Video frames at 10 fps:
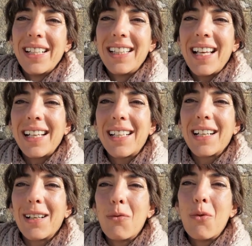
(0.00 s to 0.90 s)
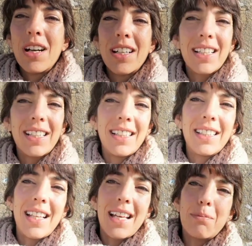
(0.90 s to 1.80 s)
like working
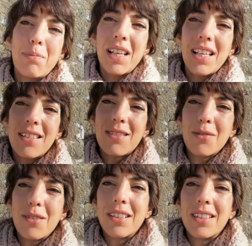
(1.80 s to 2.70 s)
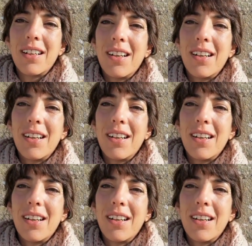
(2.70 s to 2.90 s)
in that place, or